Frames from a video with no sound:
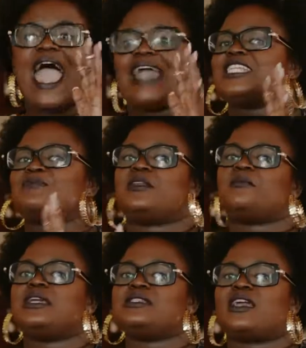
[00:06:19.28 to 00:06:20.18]
and it's been
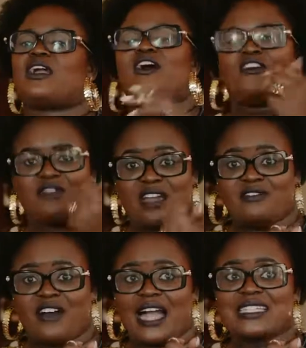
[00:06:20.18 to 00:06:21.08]
amazing. Fun
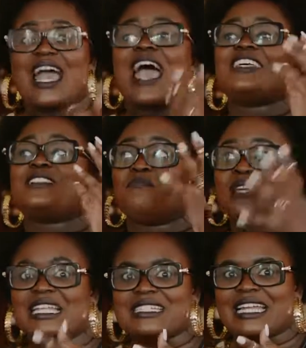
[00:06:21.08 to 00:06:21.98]
fact,
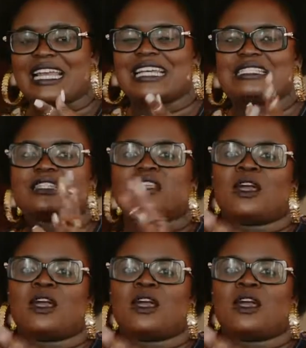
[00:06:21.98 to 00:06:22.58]
mini sunglasses